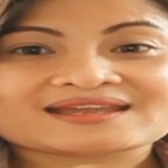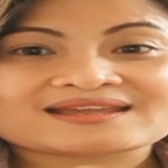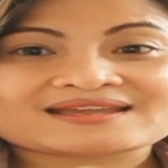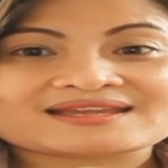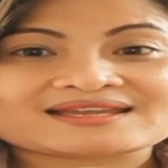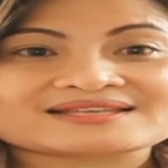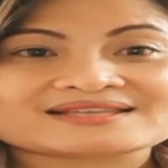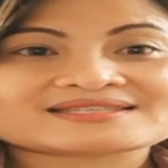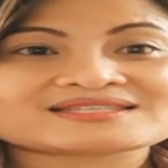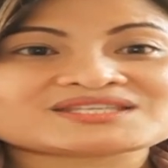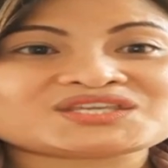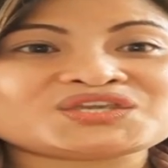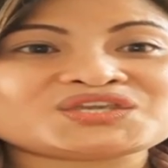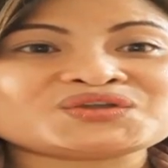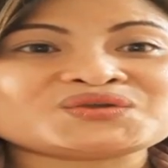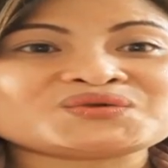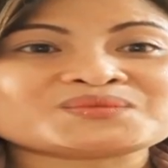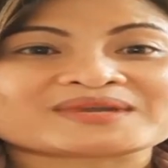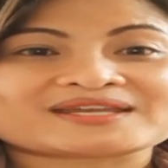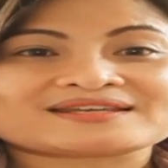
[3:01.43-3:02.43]
is
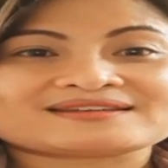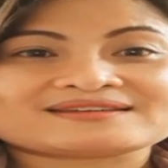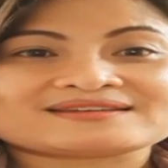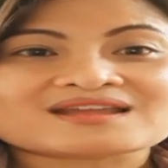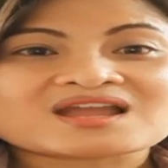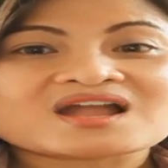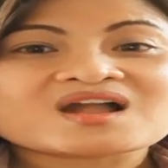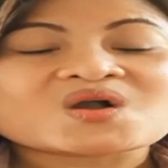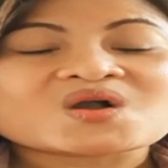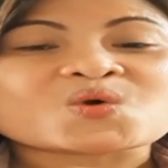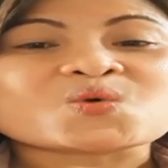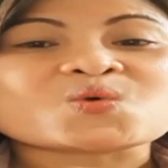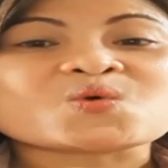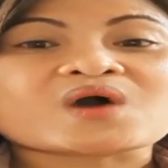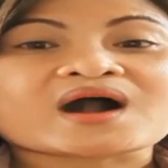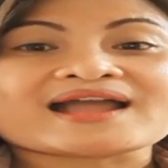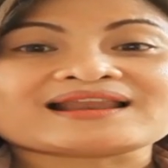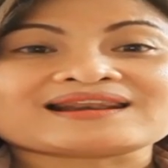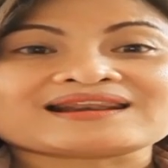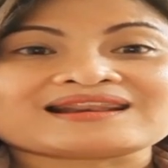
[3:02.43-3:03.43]
human,
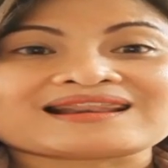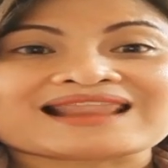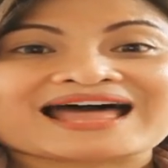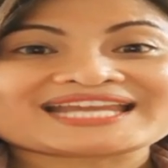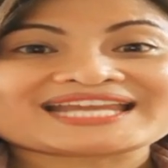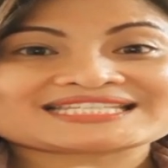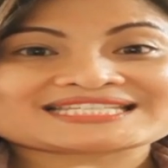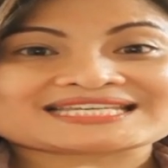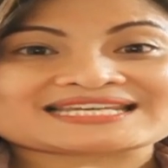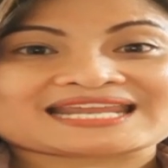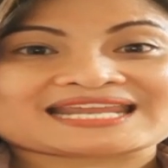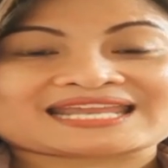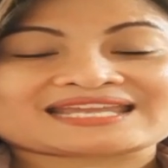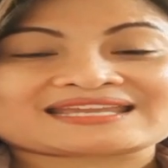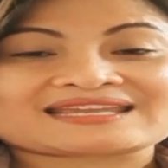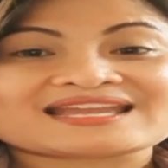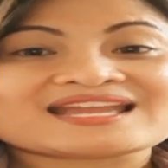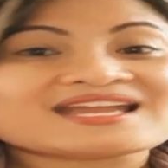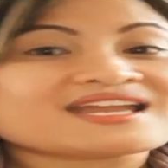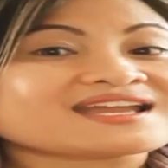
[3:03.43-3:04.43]
while
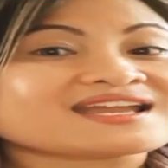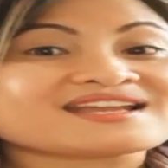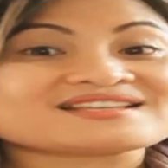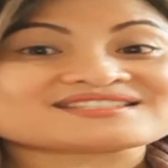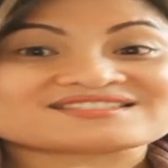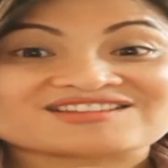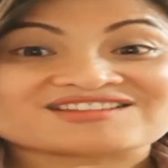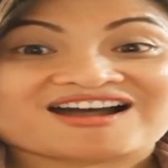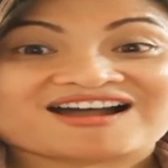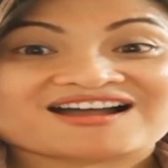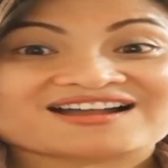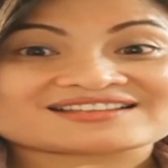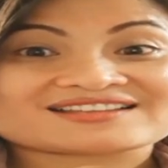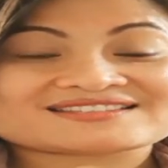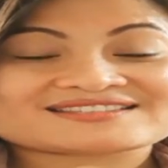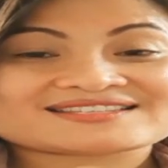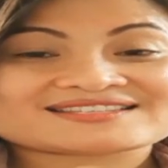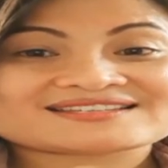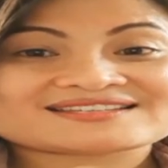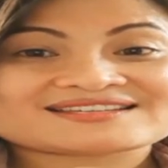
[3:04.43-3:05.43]
lightning is
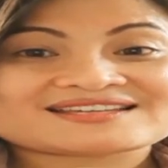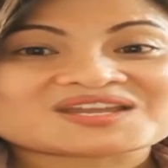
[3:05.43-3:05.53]
not.